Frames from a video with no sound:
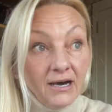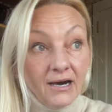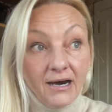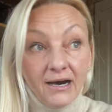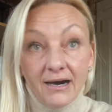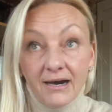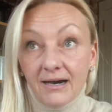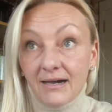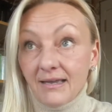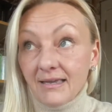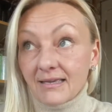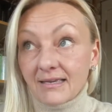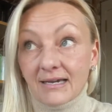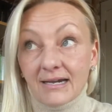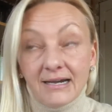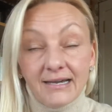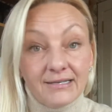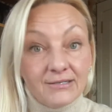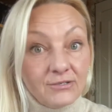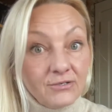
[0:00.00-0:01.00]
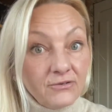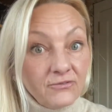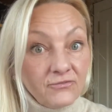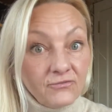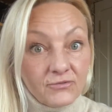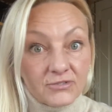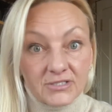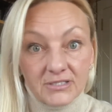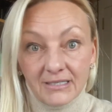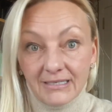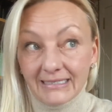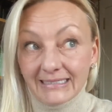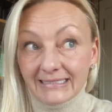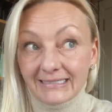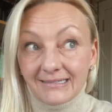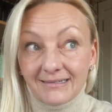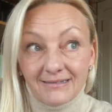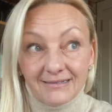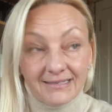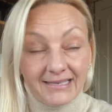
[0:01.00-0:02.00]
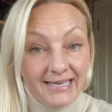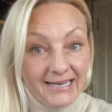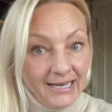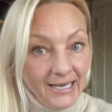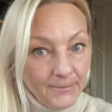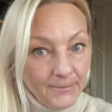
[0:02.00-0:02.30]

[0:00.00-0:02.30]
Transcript: I kind of was like, can I